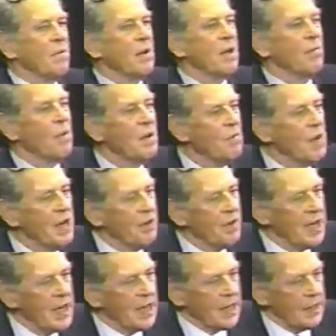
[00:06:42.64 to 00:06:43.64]
Well, one way or
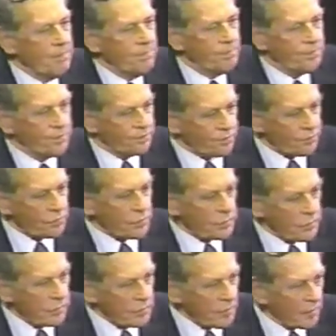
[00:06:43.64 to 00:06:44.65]
another,
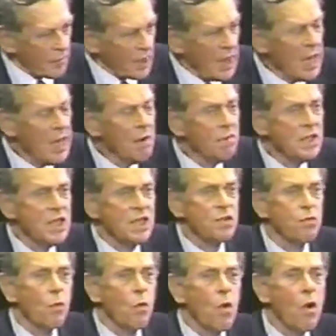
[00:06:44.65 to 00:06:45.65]
here was
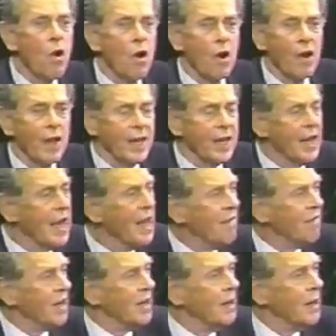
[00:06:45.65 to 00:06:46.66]
this war in
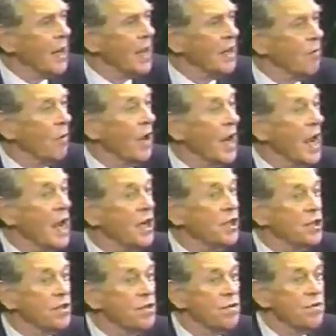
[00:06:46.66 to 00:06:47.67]
heaven, and there were
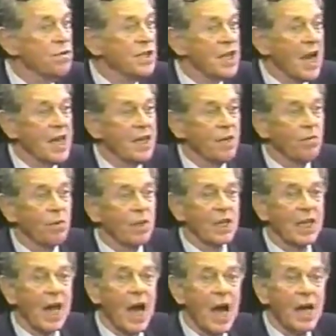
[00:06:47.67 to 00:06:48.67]
angels who sided
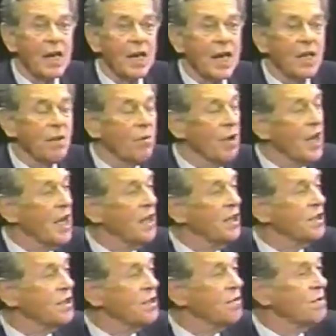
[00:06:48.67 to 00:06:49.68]
with God, and there were
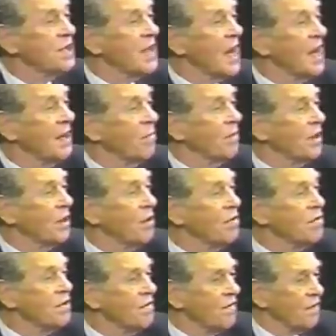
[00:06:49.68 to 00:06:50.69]
angels who sided with
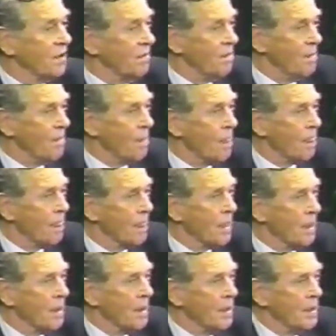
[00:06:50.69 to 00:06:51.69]
Lucifer.
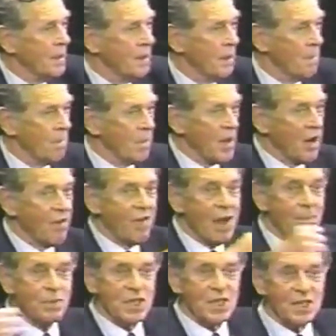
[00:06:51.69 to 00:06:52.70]
A pair of
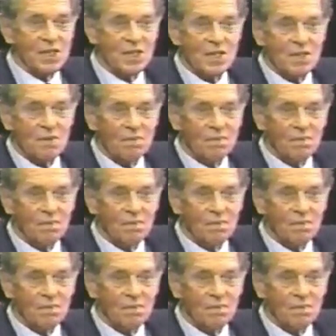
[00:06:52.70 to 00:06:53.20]
opposites.